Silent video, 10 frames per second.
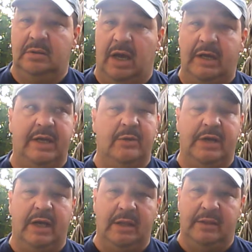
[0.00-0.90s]
I care
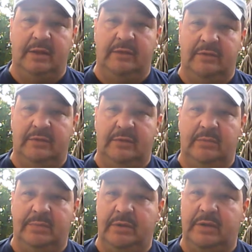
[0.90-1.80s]
what God thinks,
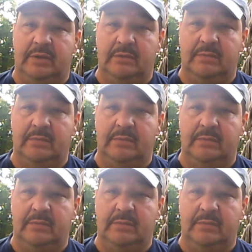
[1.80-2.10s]
period.